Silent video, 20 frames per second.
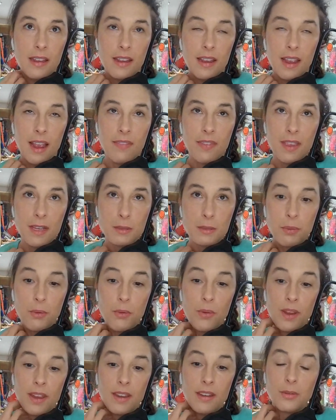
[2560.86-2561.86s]
at this
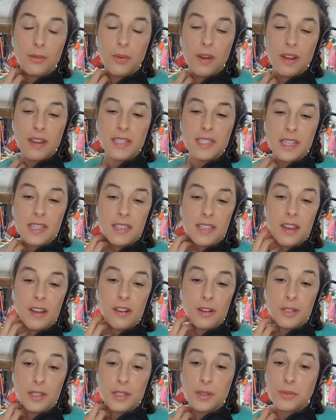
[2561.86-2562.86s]
point
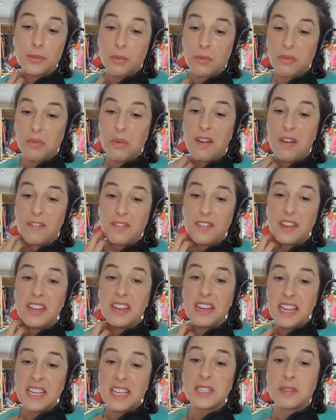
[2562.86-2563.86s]
2600 square feet
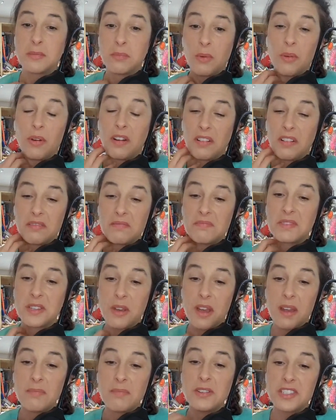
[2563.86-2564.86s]
is more so
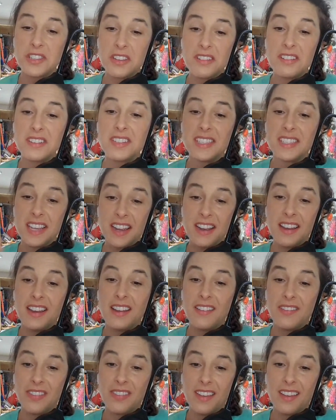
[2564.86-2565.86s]
i'm just going to sit
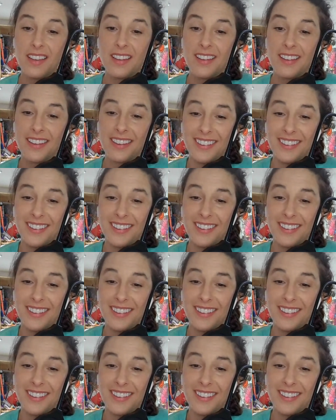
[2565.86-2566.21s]
in the yeah